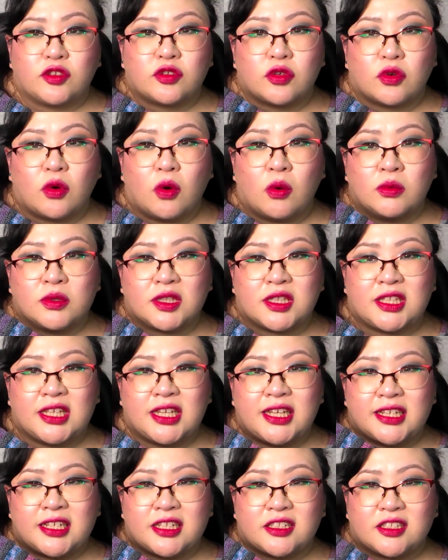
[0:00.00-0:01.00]
don't
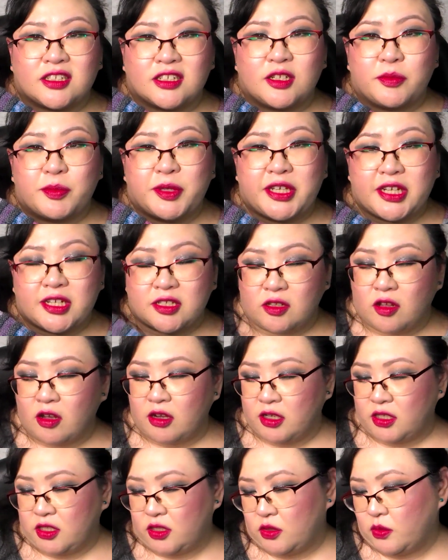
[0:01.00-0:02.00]
think it's going to be as
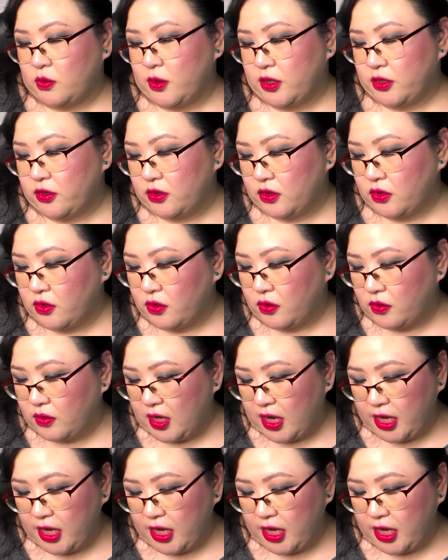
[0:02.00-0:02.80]
long as the sweater, though.